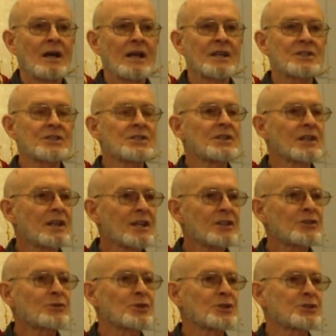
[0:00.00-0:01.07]
Isn't it
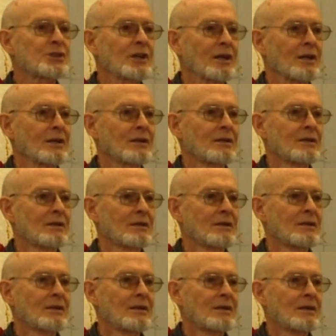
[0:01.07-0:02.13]
interesting?
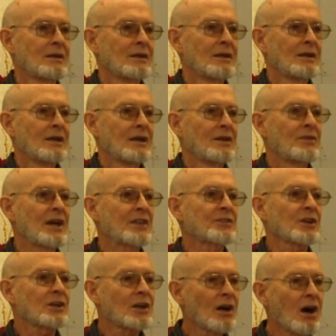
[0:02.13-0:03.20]
that
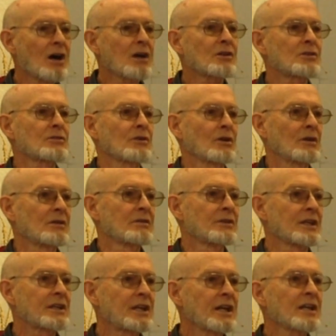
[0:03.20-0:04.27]
the conqueror,
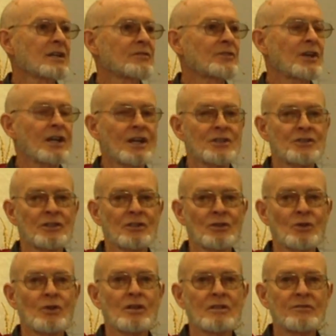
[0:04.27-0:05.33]
the King of Kings and
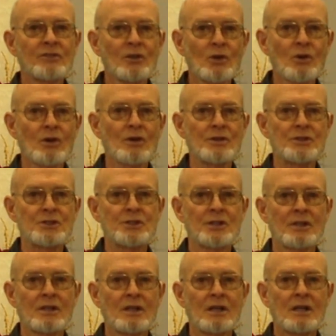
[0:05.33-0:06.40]
Lord of Lords,
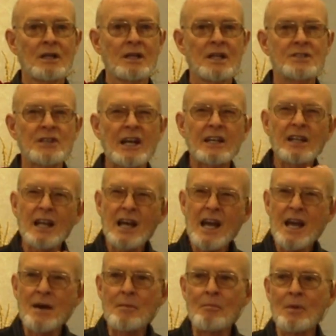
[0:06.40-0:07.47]
is a
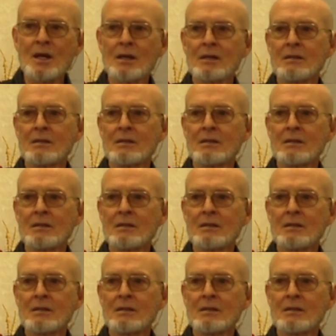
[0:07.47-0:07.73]
lamb.